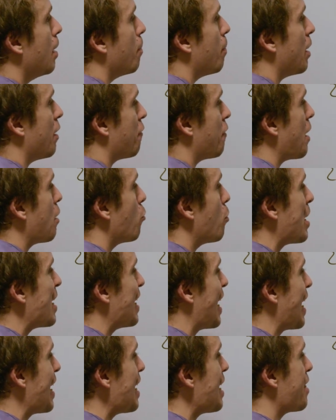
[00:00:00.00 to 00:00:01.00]
But if I read
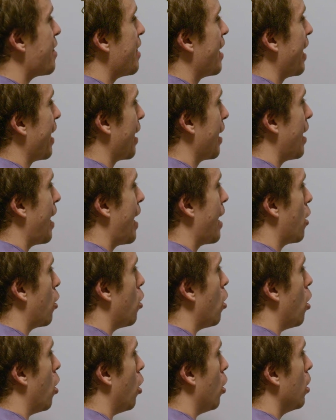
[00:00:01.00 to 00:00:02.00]
anything at
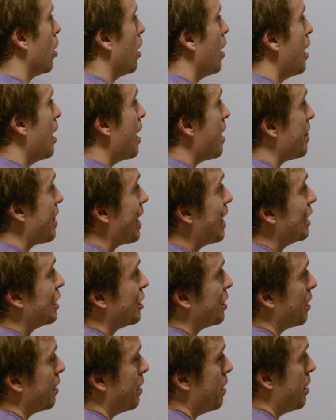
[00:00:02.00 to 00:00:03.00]
all, that
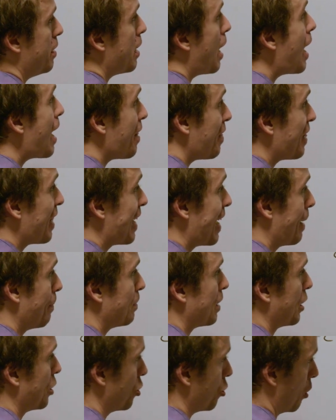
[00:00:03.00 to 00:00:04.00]
is not the
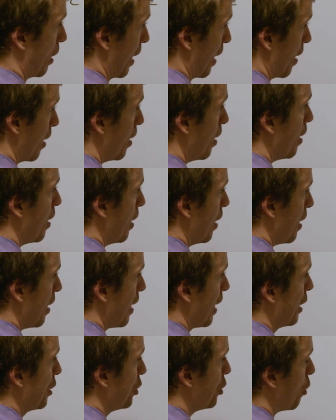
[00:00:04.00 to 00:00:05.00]
empty string,
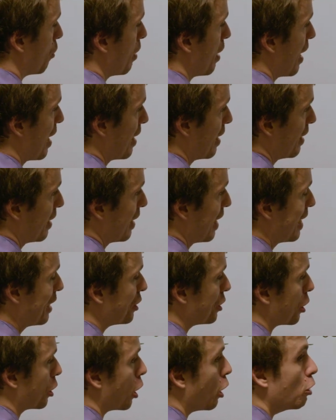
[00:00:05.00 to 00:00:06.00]
and so it
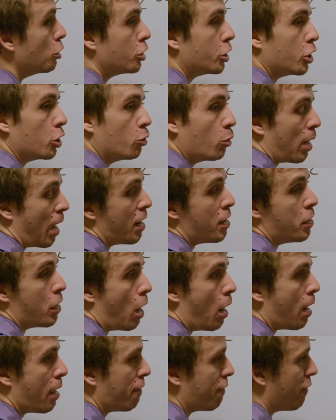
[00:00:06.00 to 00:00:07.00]
needs to go to a
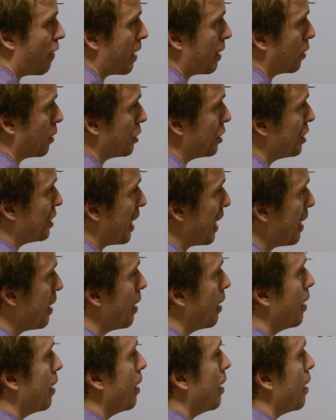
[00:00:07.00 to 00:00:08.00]
non-final state,
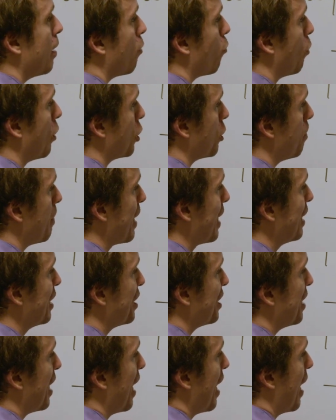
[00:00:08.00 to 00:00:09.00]
which
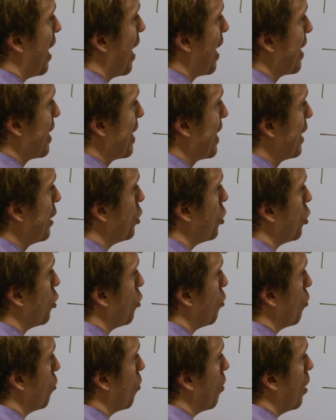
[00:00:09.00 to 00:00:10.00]
means that I need
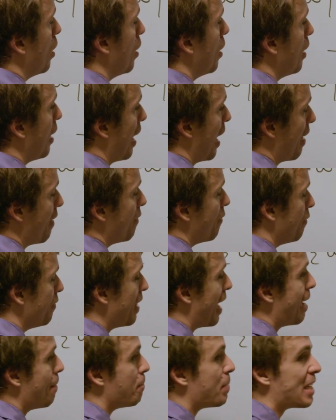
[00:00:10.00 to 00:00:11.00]
to have
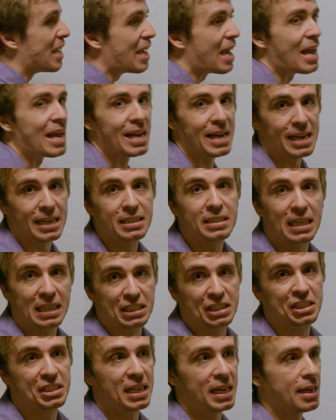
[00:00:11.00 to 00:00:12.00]
that be a
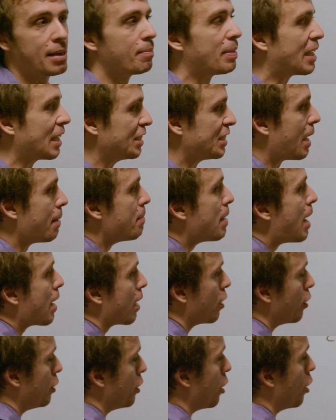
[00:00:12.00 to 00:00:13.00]
dead state because I'm
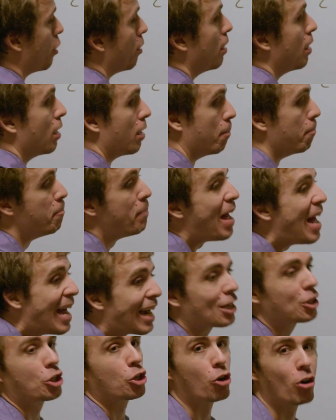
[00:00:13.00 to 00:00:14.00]
not going to
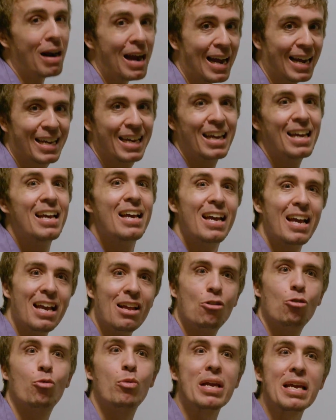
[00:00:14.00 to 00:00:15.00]
backtrack
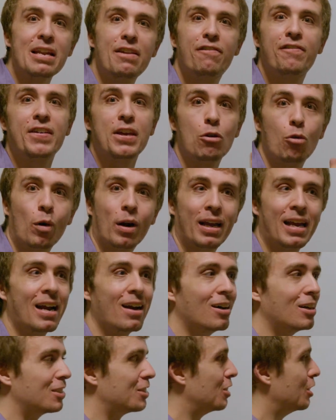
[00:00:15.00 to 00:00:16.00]
and read fewer
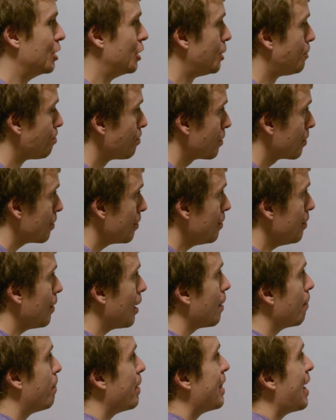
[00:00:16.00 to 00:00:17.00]
characters.
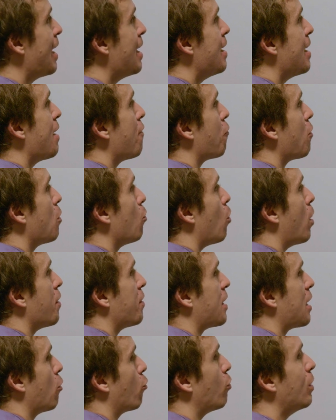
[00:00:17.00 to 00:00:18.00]
But then if we
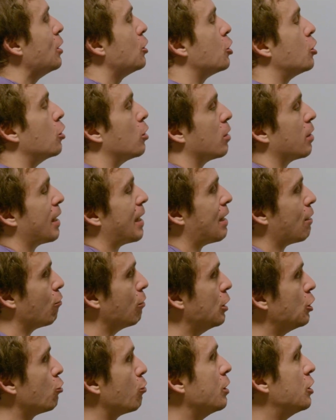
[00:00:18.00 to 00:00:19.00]
want the original
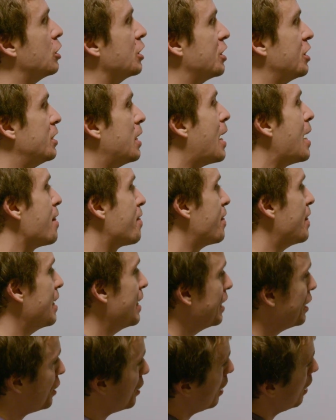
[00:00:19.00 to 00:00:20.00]
language, which is not
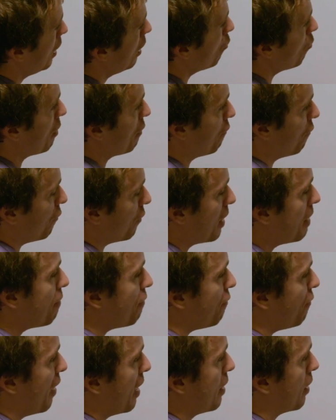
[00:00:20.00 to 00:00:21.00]
this, we flip
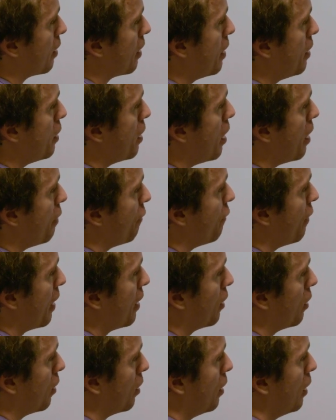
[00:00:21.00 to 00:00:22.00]
final and
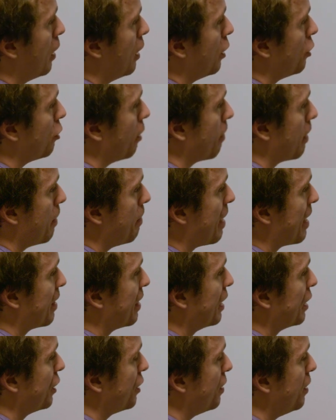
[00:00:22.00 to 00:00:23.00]
non-final. So I'm going to make
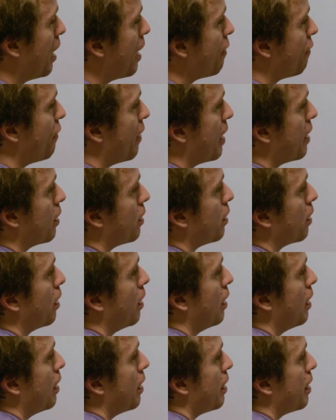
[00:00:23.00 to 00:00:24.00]
this not
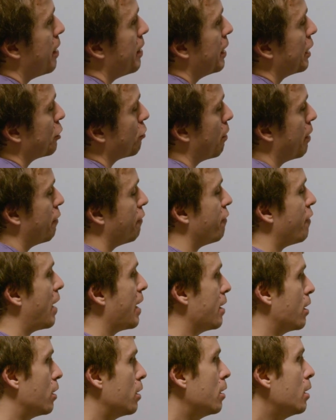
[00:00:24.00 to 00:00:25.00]
final and this one
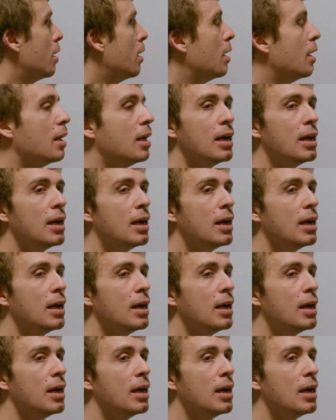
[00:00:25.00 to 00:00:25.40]
final.